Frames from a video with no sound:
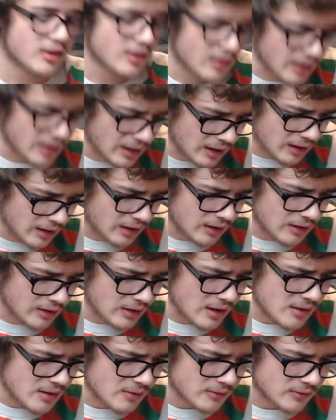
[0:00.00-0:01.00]

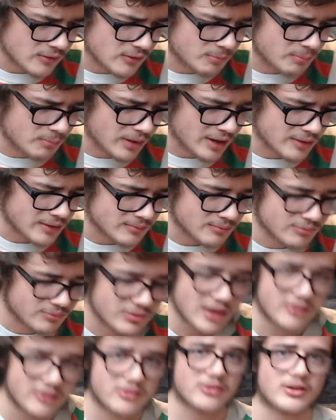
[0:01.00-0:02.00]
But
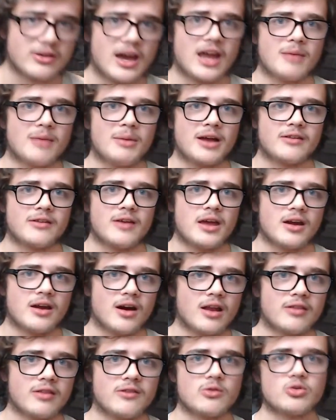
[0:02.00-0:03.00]
that's just kind of my take on it,
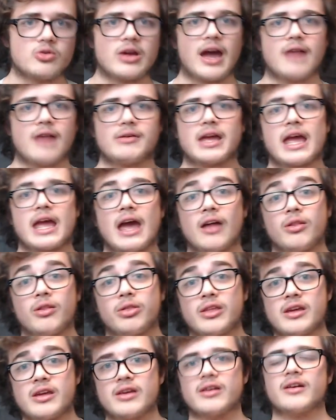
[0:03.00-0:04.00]
to have a
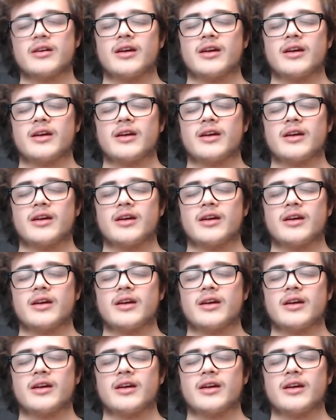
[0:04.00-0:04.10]
healthy